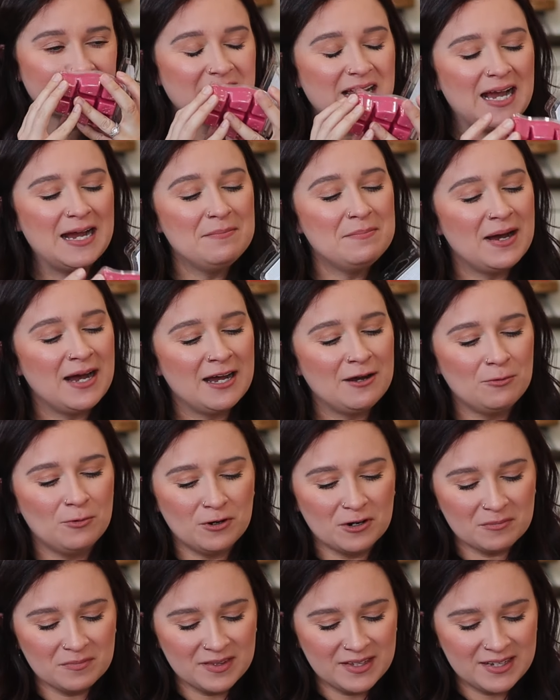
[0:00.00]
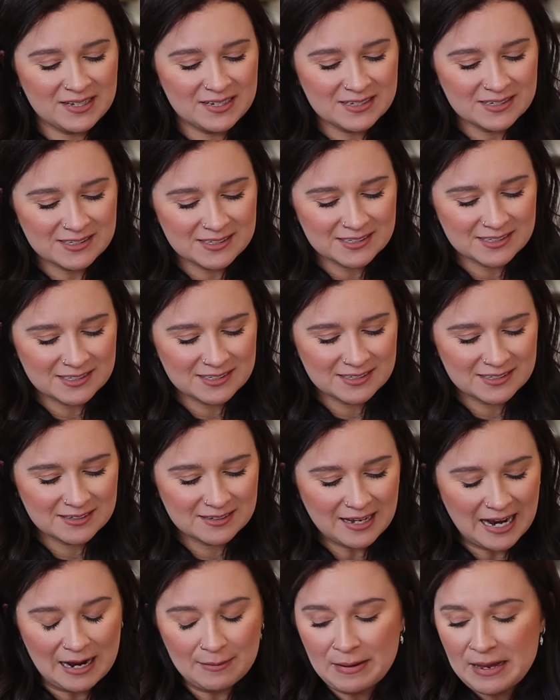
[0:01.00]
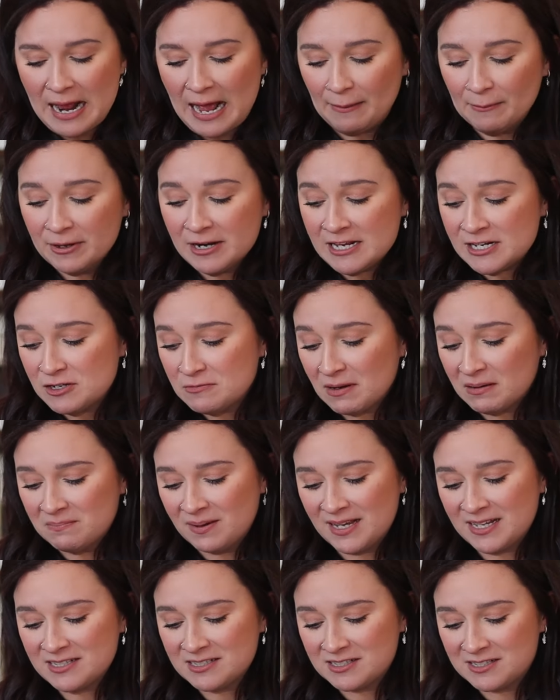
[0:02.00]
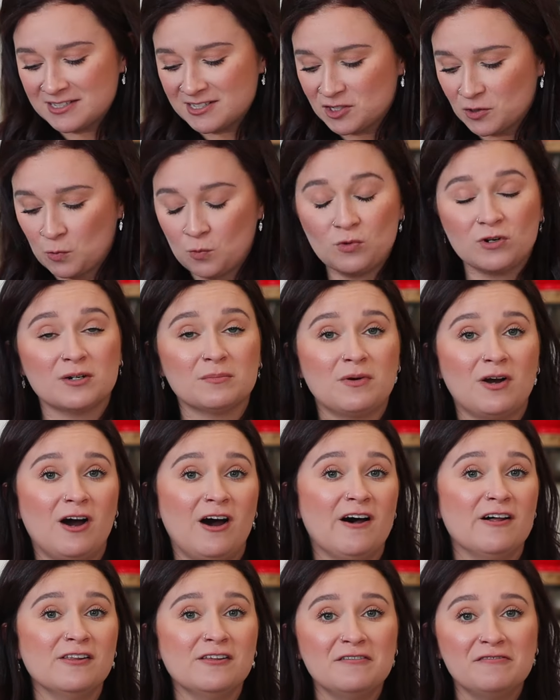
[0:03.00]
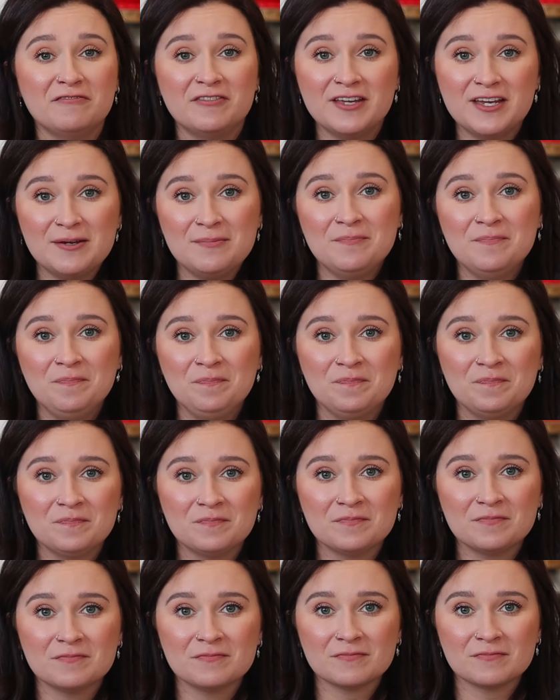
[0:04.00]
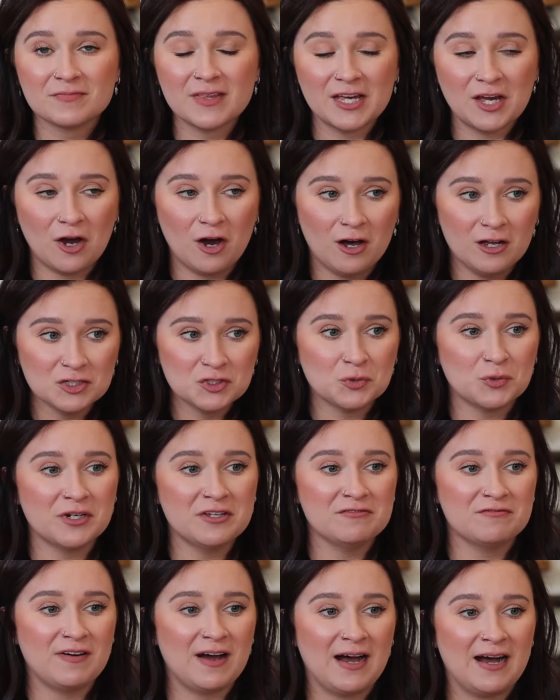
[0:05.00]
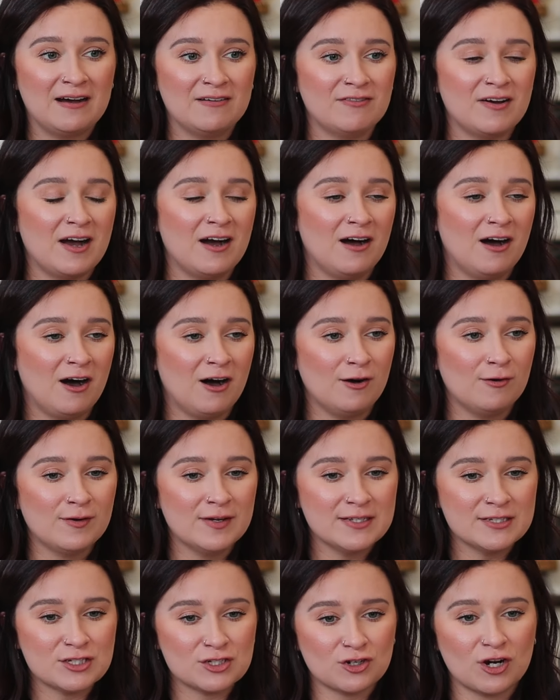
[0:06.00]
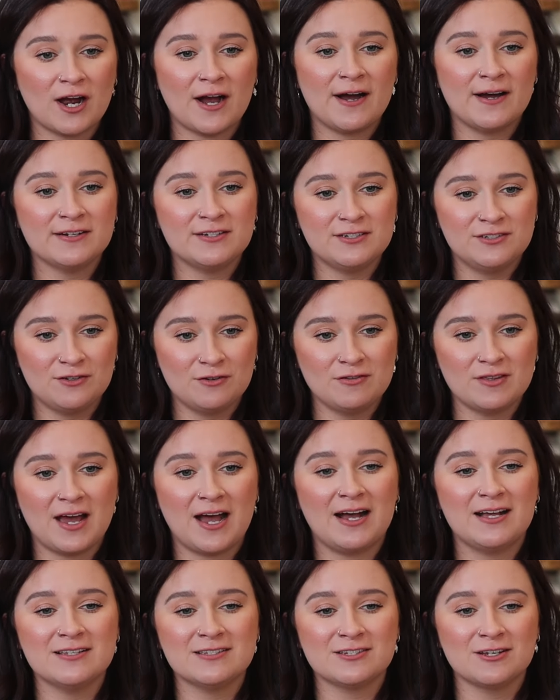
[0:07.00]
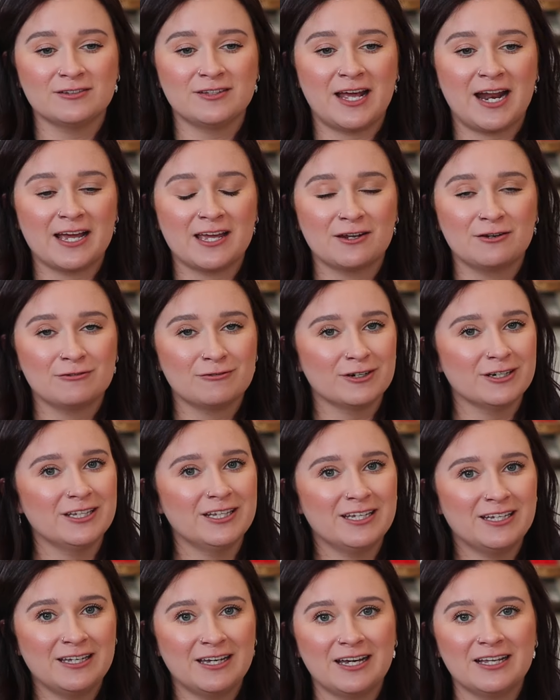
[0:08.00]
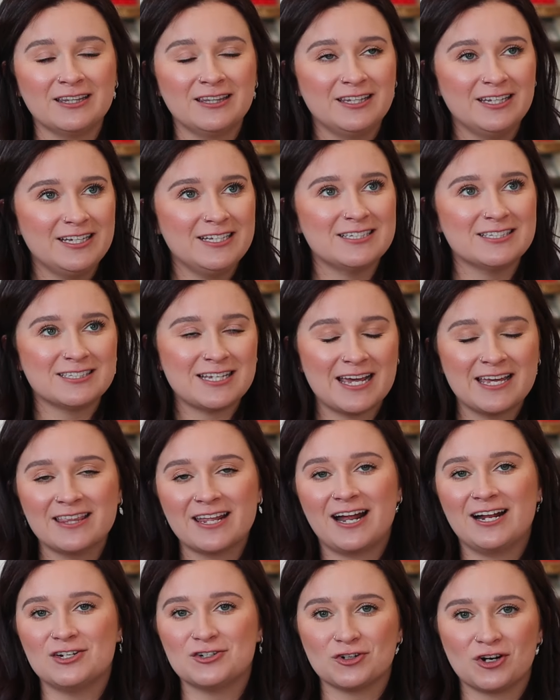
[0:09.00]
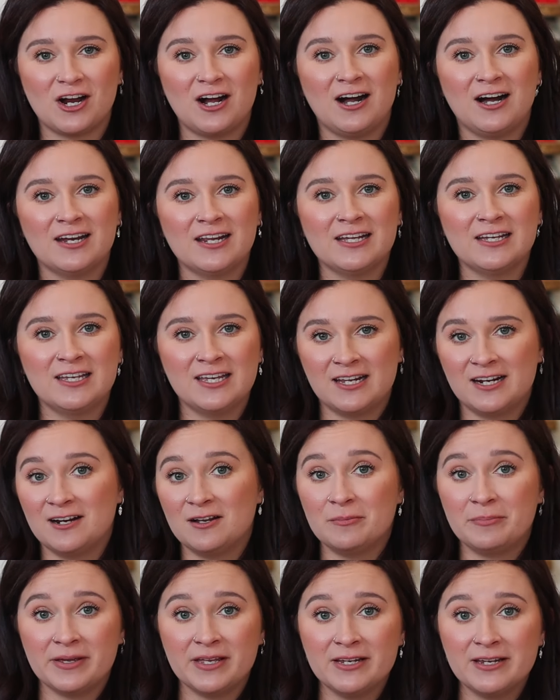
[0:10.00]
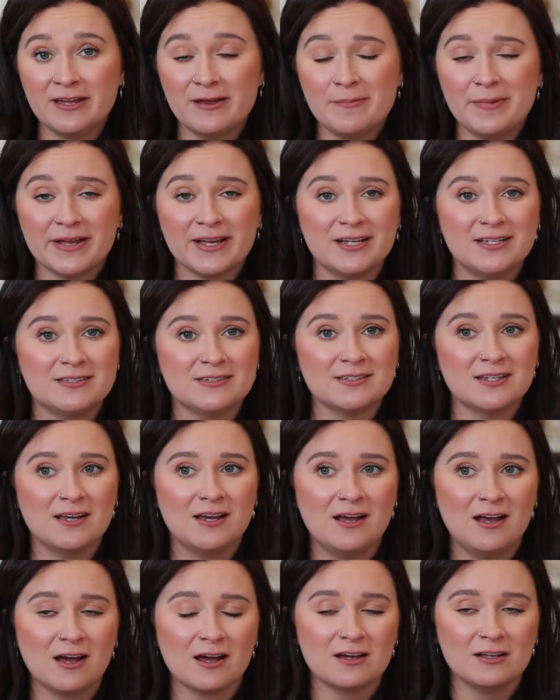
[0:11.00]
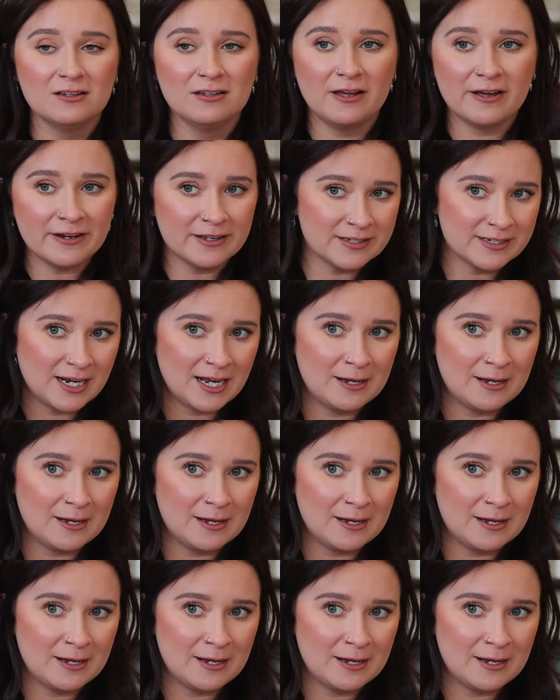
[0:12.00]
I might warm this. I mean, I'm going to do my best to warm all of them like all 25 i always try to do that so that i can really at least say that i tried and get an opinion because a lot of the